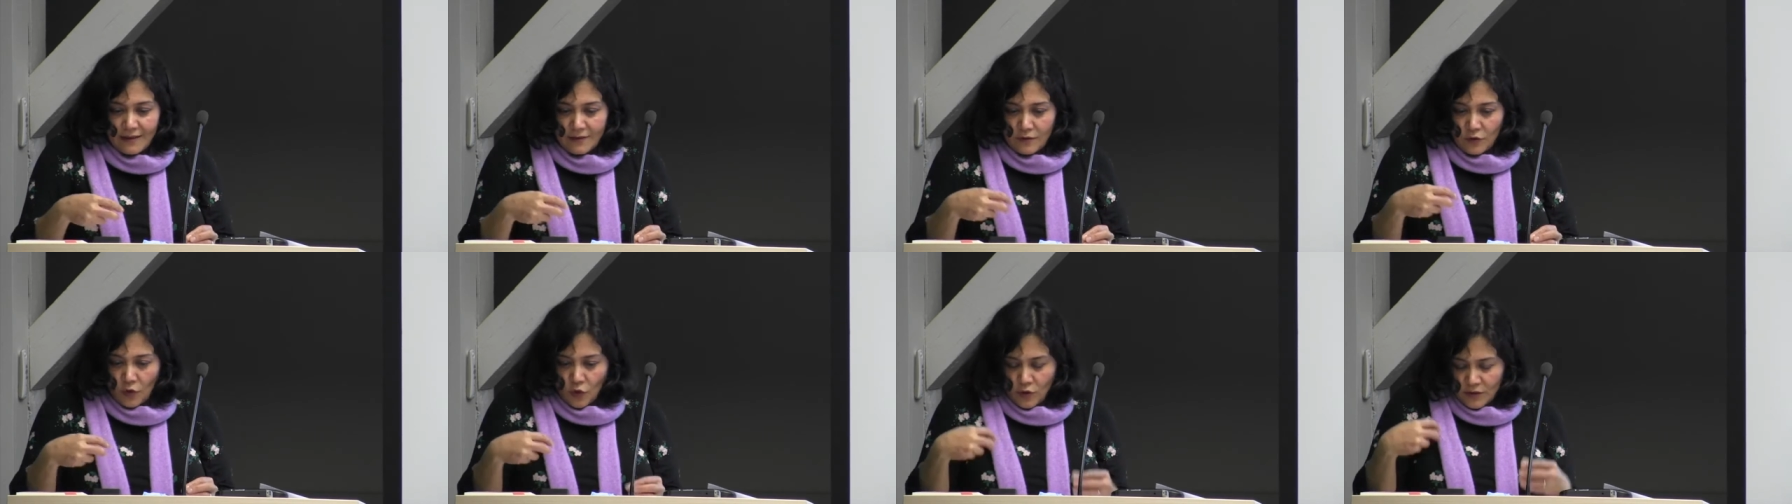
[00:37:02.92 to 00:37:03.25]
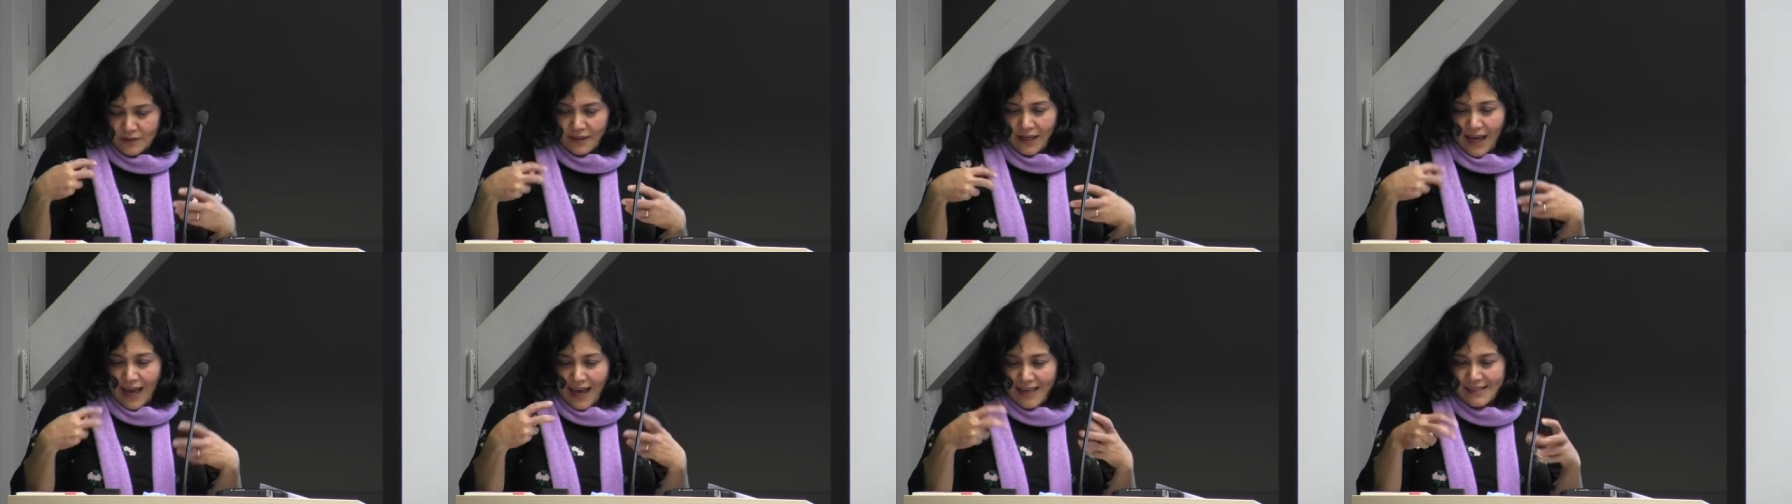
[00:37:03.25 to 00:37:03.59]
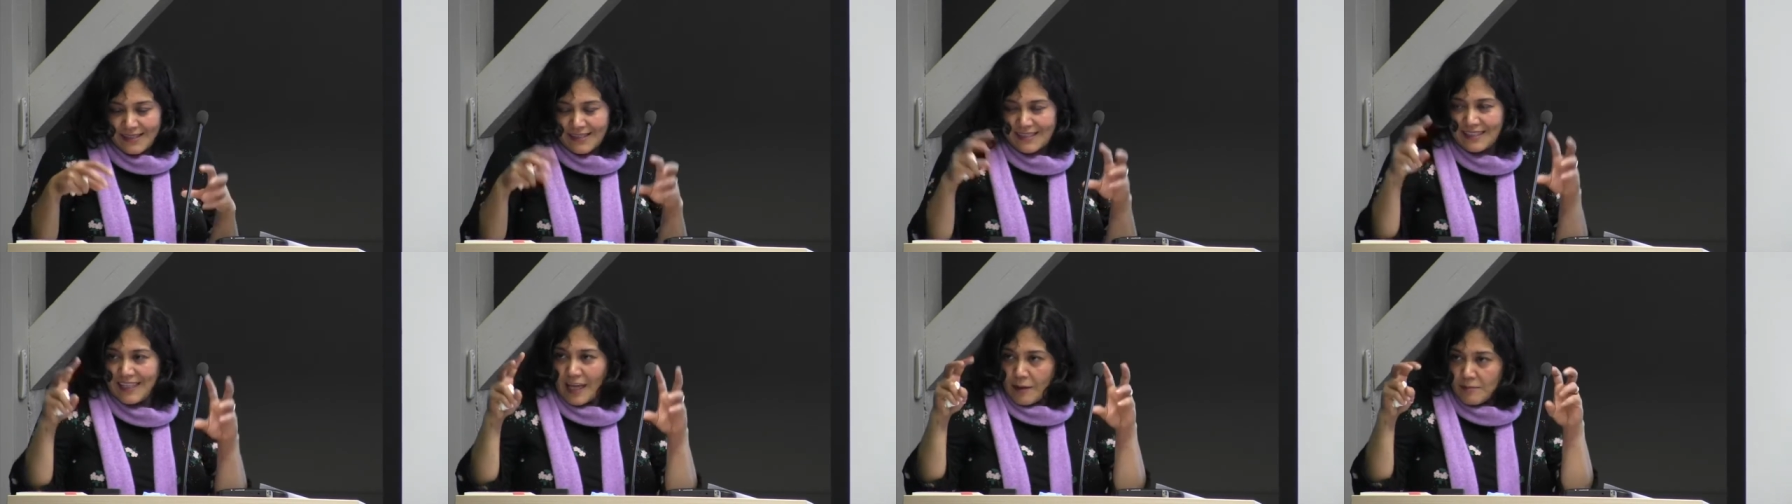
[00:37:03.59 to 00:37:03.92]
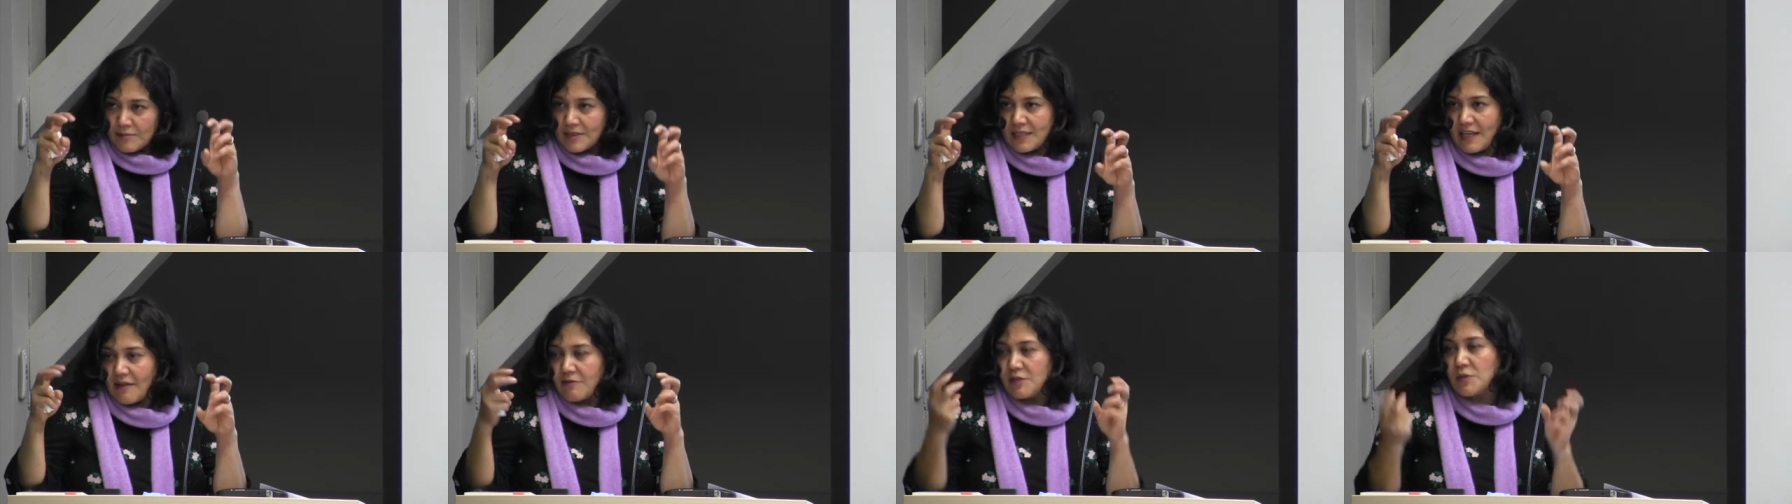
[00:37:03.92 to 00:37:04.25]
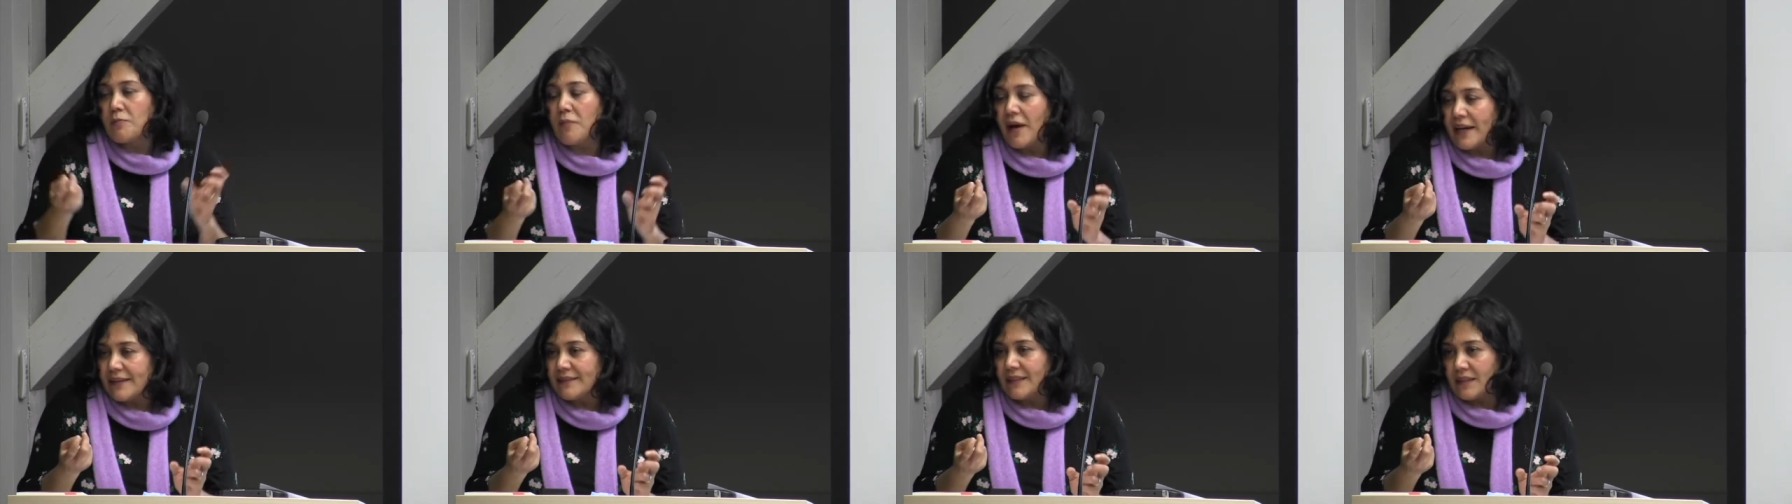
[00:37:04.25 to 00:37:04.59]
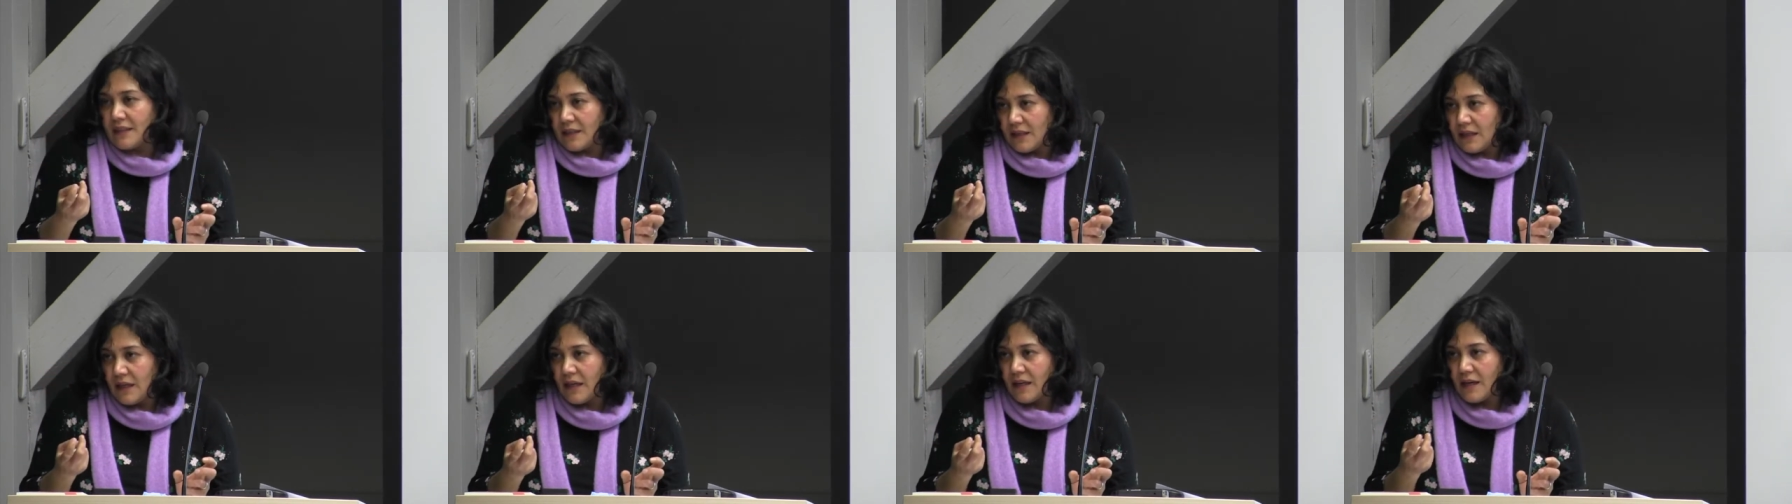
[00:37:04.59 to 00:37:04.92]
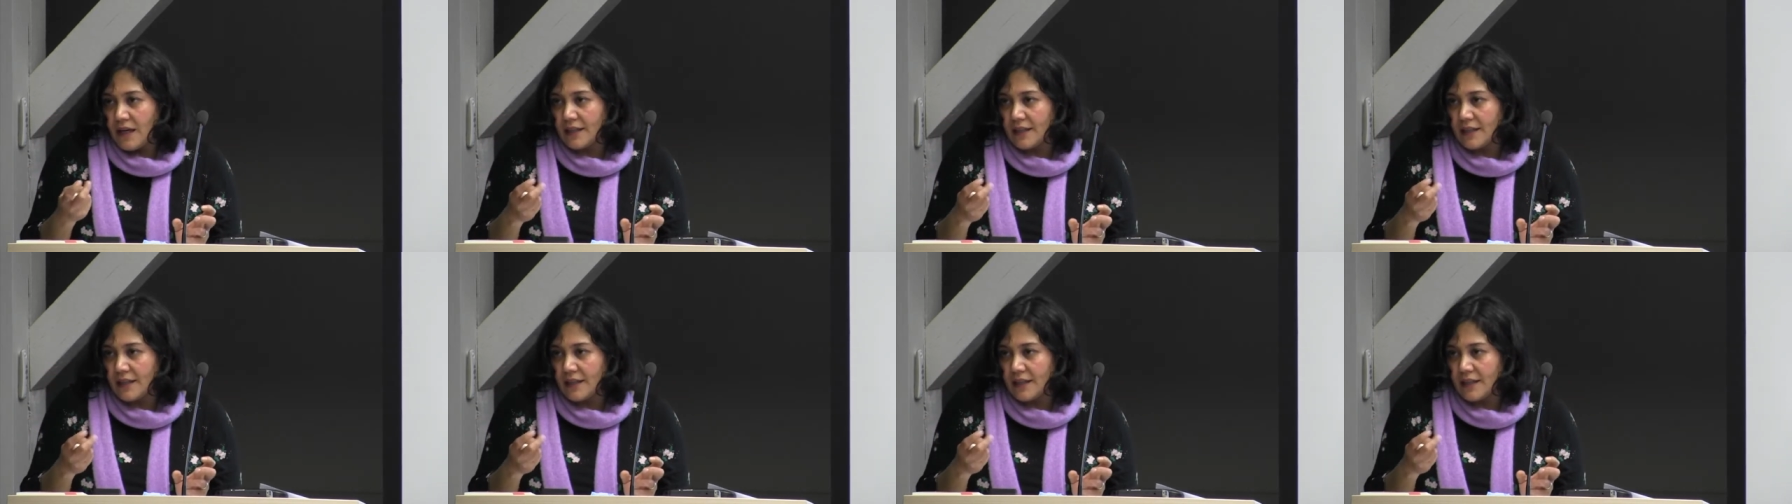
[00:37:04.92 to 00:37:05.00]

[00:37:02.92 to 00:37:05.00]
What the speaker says: they don't ask themselves money,